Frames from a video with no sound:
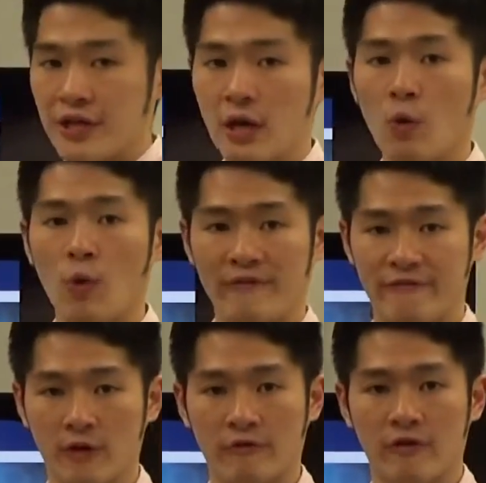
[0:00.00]
know what
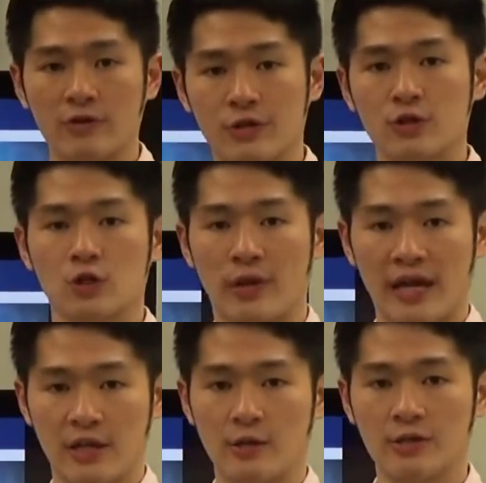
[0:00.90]
firmware version should
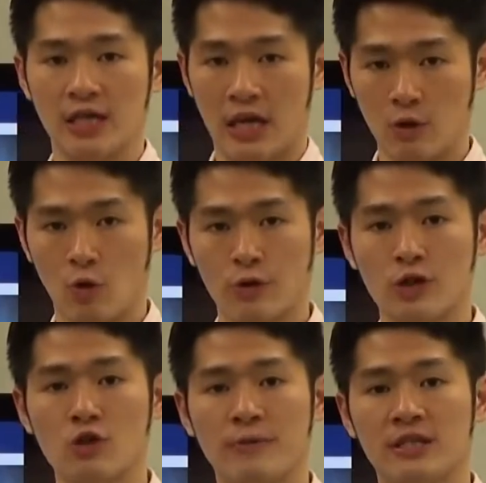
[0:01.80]
I use in order
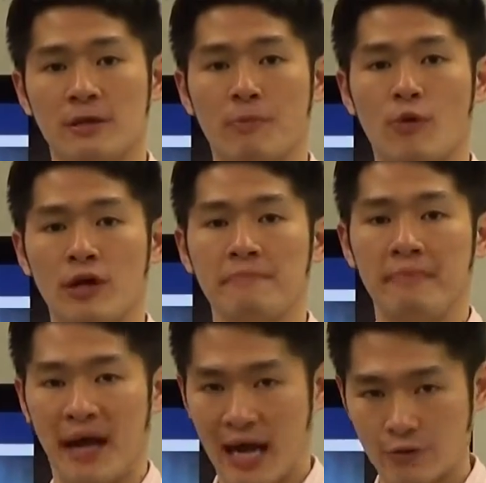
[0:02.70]
to be supported
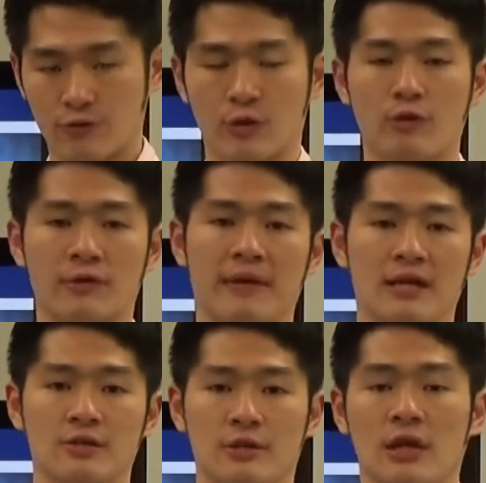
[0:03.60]
by Ad Recording
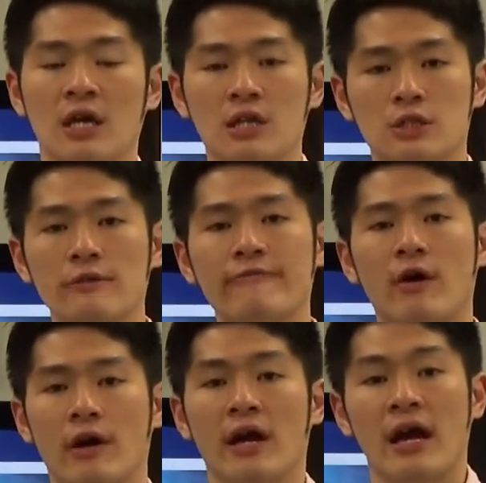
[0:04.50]
Manager. So
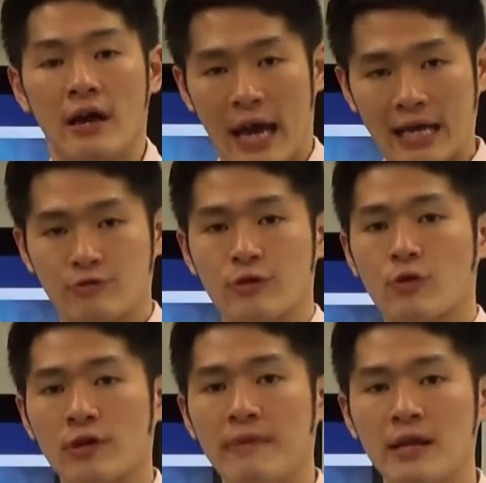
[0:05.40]
far, Ad
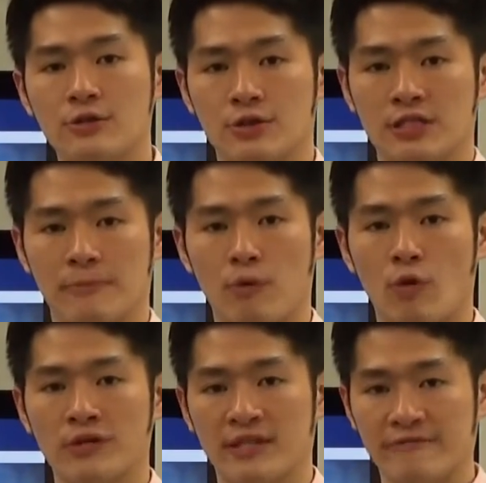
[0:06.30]
Recording Manager
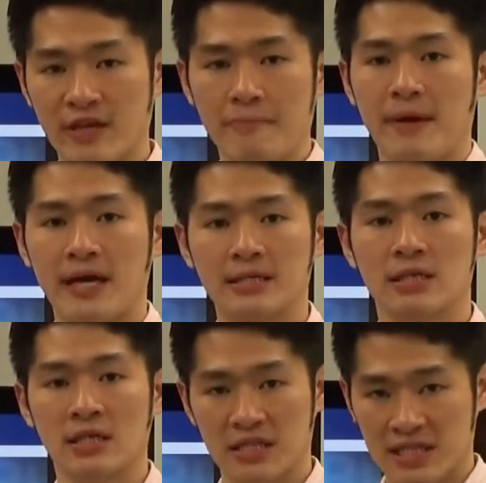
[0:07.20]
supports a
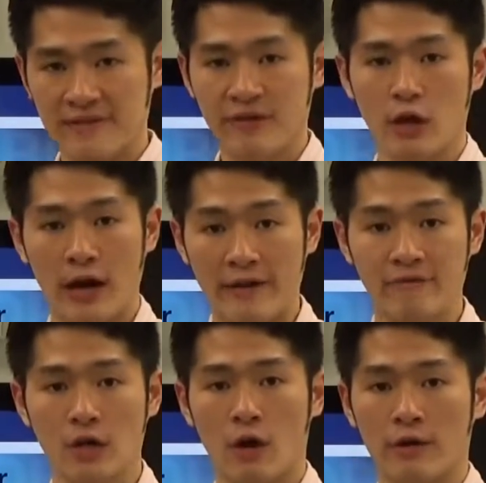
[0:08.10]
VMS, DVR,
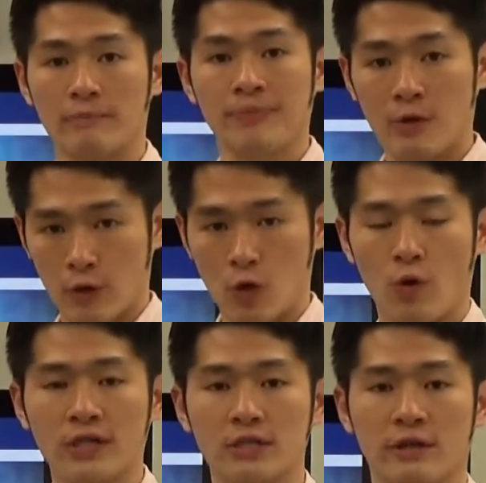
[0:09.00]
NVR,
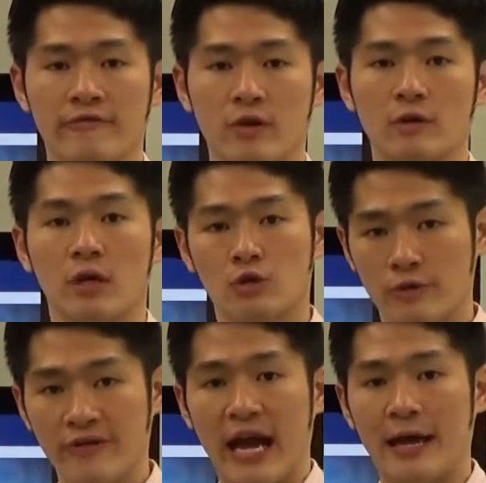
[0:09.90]
recording server,
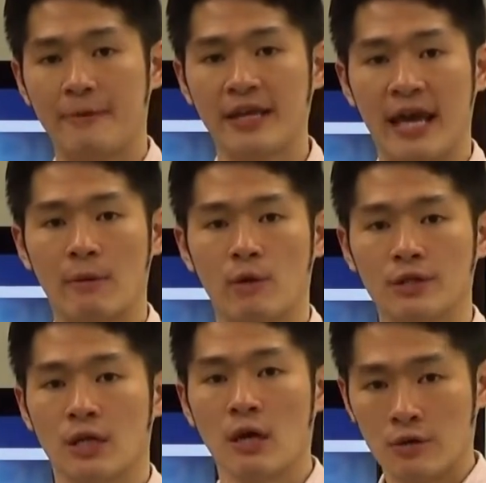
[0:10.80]
GeoVision IP
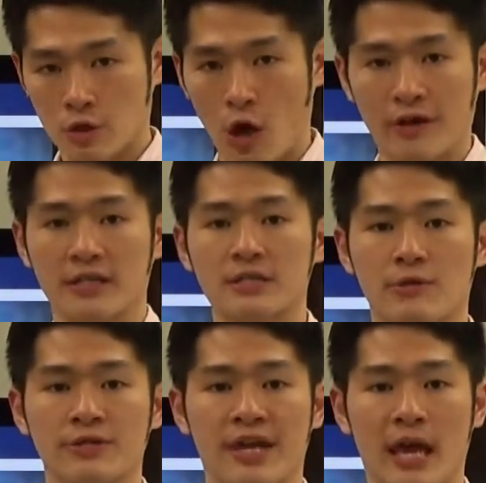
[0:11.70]
cameras, target
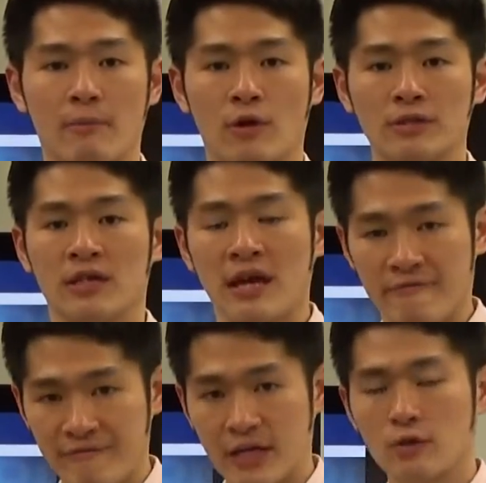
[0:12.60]
series cameras,
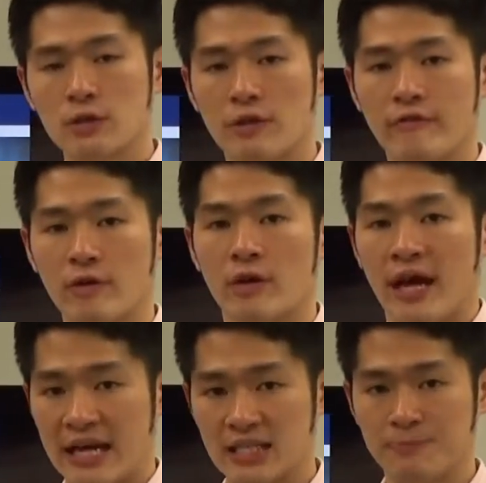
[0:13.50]
video server,
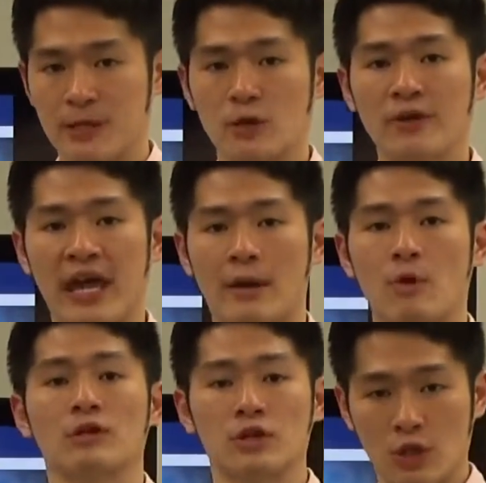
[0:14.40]
and speed-on
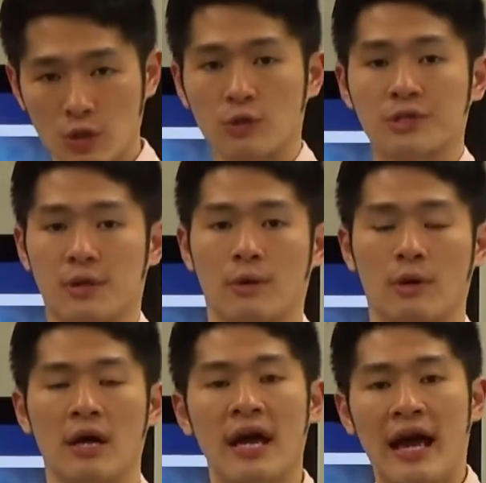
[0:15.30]
camera 220.
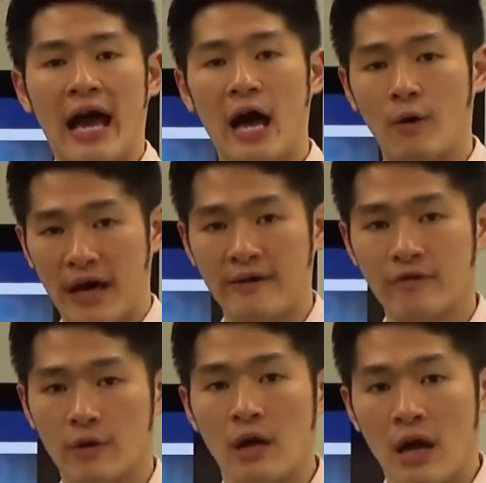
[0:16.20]

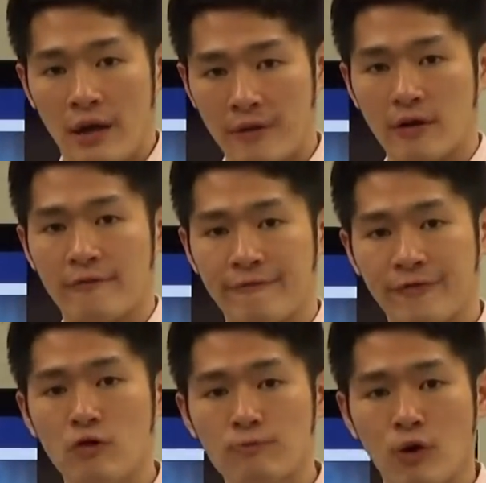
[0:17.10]
However, there are a
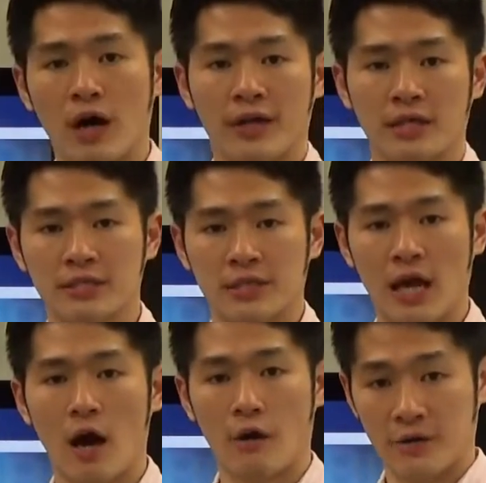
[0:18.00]
few products
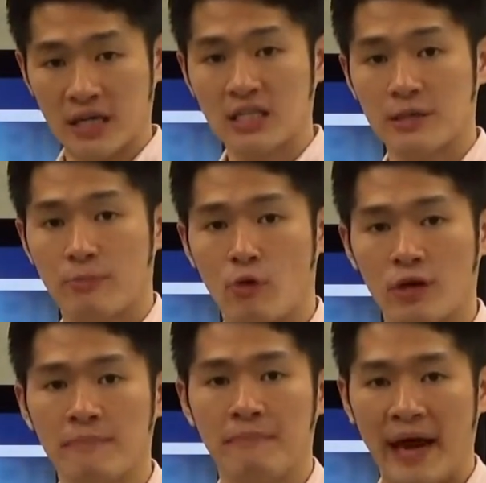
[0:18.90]
that are not
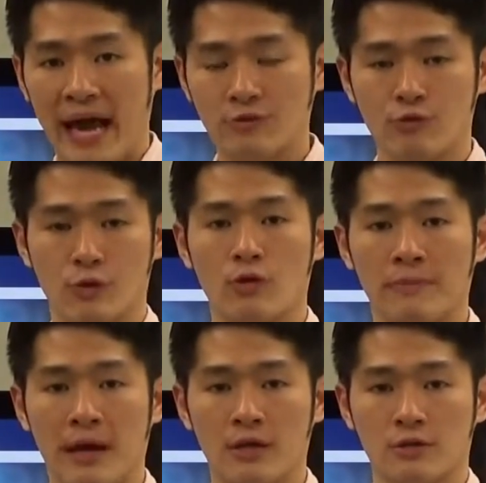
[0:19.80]
supported by Ad
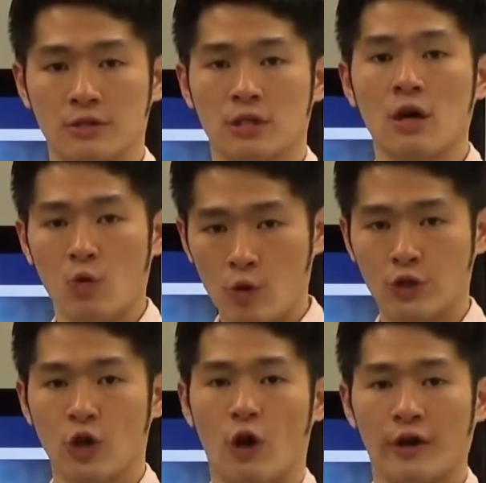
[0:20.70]
Recording Managers,
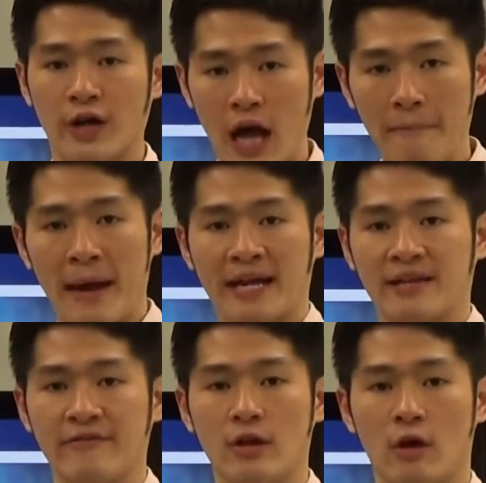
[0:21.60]
which are compact
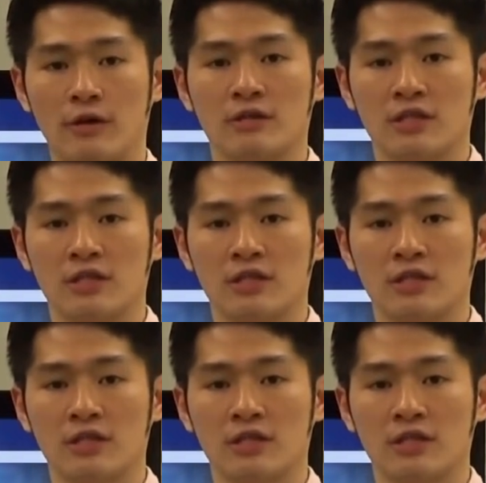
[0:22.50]
DVR,